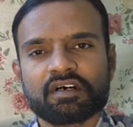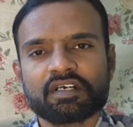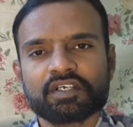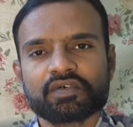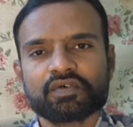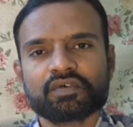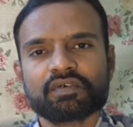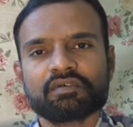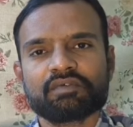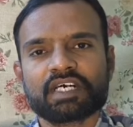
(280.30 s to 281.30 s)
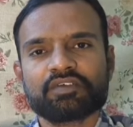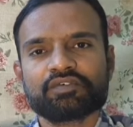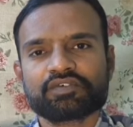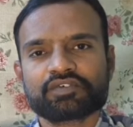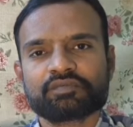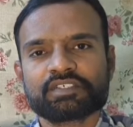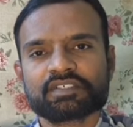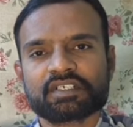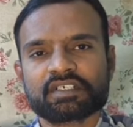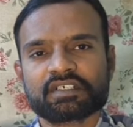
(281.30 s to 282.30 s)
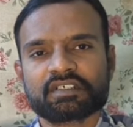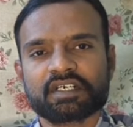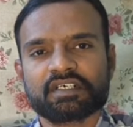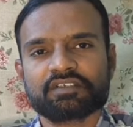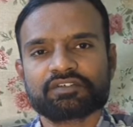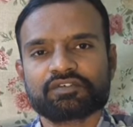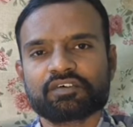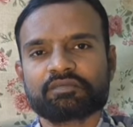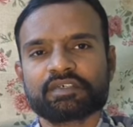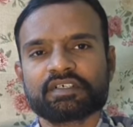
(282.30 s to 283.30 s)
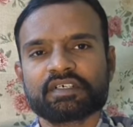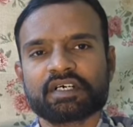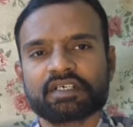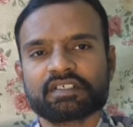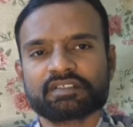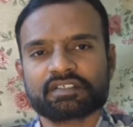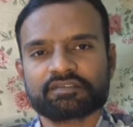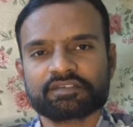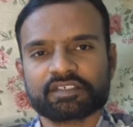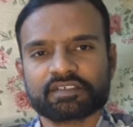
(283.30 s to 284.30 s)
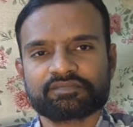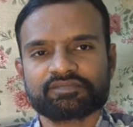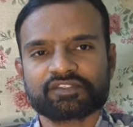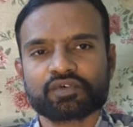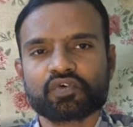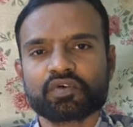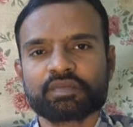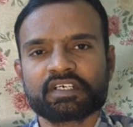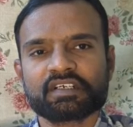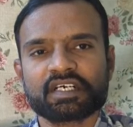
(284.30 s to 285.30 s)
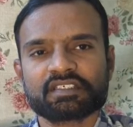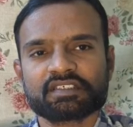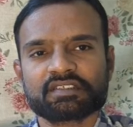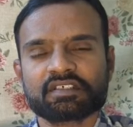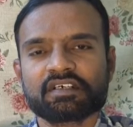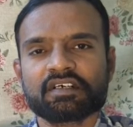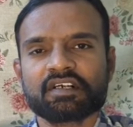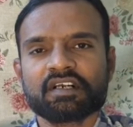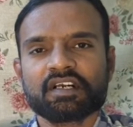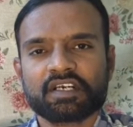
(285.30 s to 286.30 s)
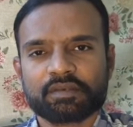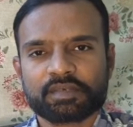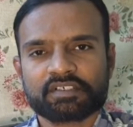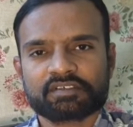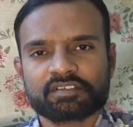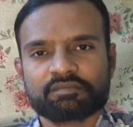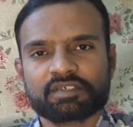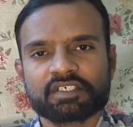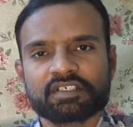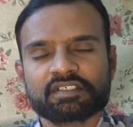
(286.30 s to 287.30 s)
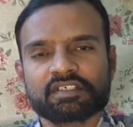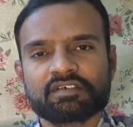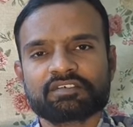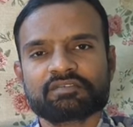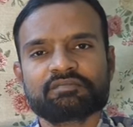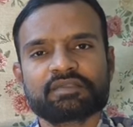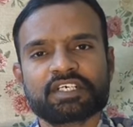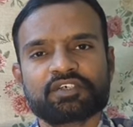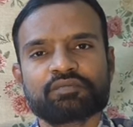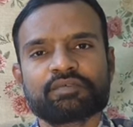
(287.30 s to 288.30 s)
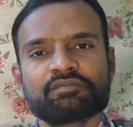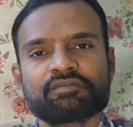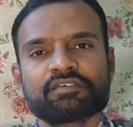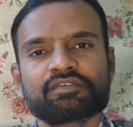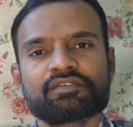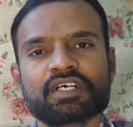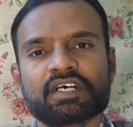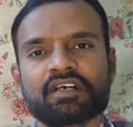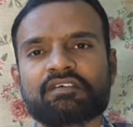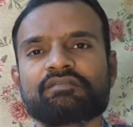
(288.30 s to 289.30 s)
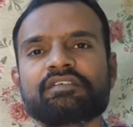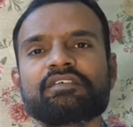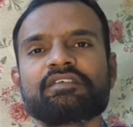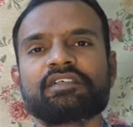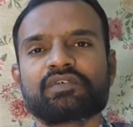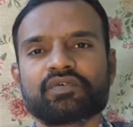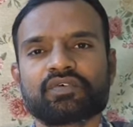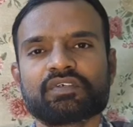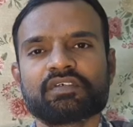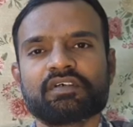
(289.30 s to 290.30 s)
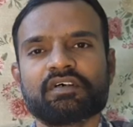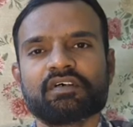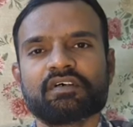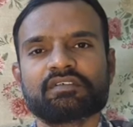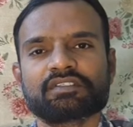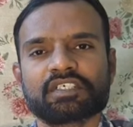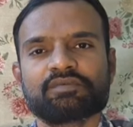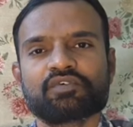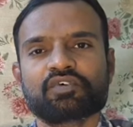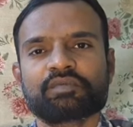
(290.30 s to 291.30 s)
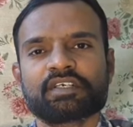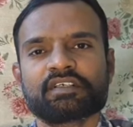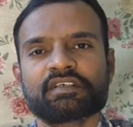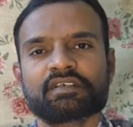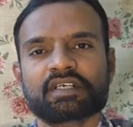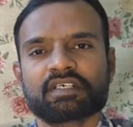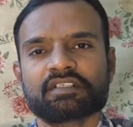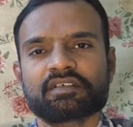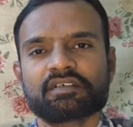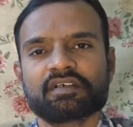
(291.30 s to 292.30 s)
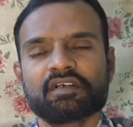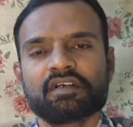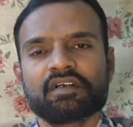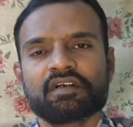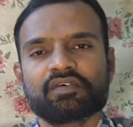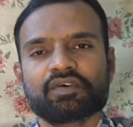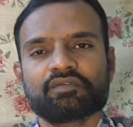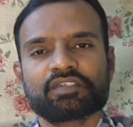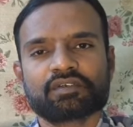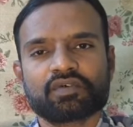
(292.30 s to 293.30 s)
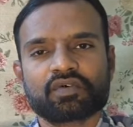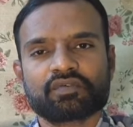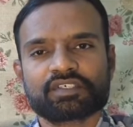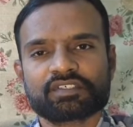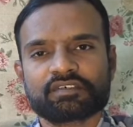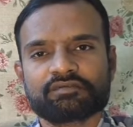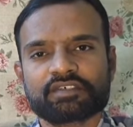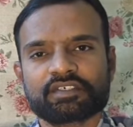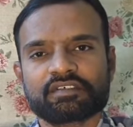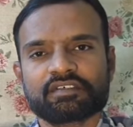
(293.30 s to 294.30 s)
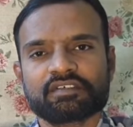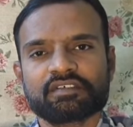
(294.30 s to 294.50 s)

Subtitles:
equal value you should be select, right? It should not be higher side of it. So core material, as I said, depends on the application. Always try to prefer to have the equal same core material rather going with the lower version of it.